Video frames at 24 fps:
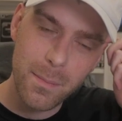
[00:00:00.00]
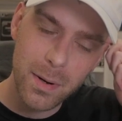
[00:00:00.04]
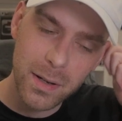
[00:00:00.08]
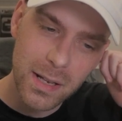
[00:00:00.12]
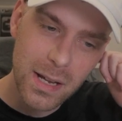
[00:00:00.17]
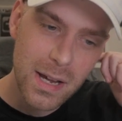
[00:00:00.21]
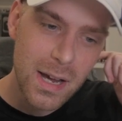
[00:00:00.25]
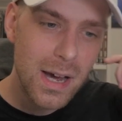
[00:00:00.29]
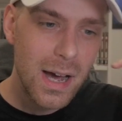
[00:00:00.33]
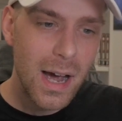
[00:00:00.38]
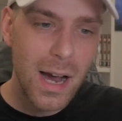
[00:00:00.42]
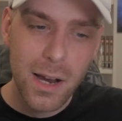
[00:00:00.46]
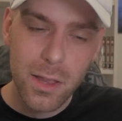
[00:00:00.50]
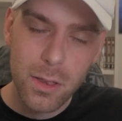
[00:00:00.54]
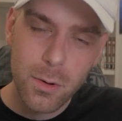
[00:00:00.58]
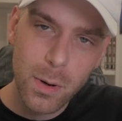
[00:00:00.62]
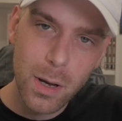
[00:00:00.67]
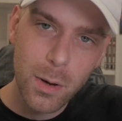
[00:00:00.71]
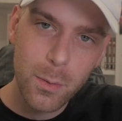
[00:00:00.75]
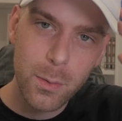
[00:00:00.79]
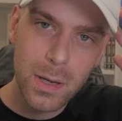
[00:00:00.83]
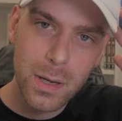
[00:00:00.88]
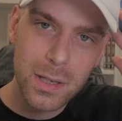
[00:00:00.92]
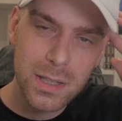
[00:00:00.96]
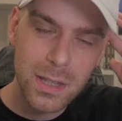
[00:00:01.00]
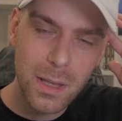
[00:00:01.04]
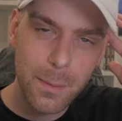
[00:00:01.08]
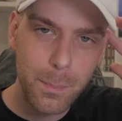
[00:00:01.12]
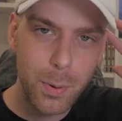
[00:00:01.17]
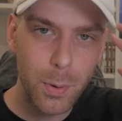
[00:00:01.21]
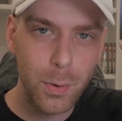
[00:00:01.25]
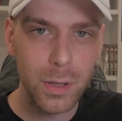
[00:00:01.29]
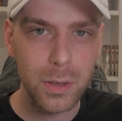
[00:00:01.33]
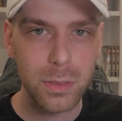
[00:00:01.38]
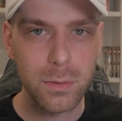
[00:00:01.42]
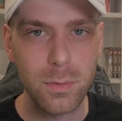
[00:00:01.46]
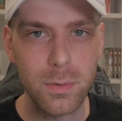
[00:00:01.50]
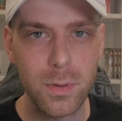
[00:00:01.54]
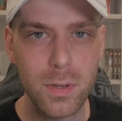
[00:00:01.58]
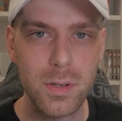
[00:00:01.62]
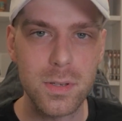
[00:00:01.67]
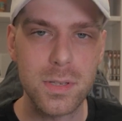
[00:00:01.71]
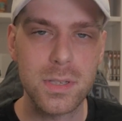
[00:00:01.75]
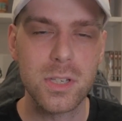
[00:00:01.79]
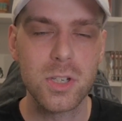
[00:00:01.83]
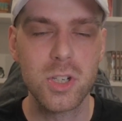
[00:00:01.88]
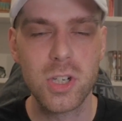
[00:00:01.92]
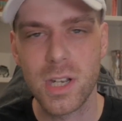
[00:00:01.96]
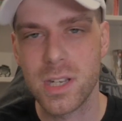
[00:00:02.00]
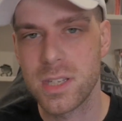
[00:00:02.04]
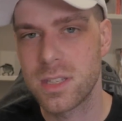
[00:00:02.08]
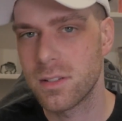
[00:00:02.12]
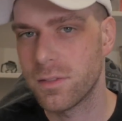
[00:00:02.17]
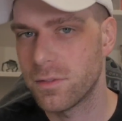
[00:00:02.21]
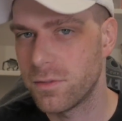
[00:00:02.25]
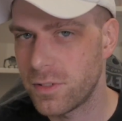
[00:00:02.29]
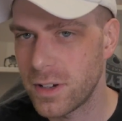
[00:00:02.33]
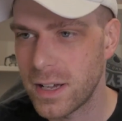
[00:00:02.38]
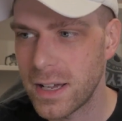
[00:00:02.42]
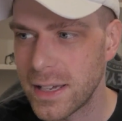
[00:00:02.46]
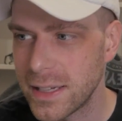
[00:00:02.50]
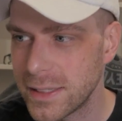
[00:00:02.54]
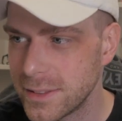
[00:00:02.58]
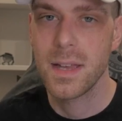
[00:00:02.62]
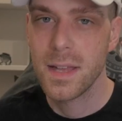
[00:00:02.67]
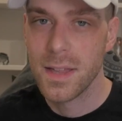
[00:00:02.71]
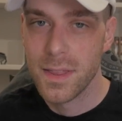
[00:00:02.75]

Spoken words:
But either way, we ended up pulling through those just fine.